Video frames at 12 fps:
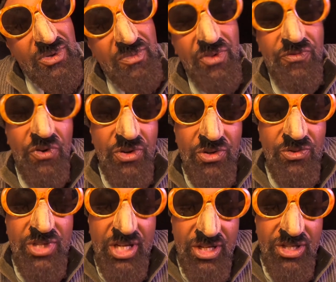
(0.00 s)
before
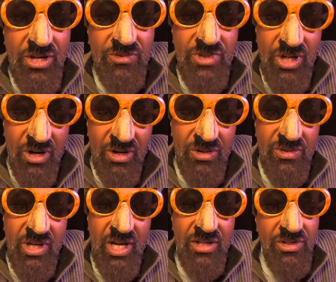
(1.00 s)
you teach your
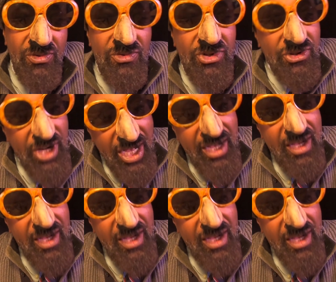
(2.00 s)
dog a new trick?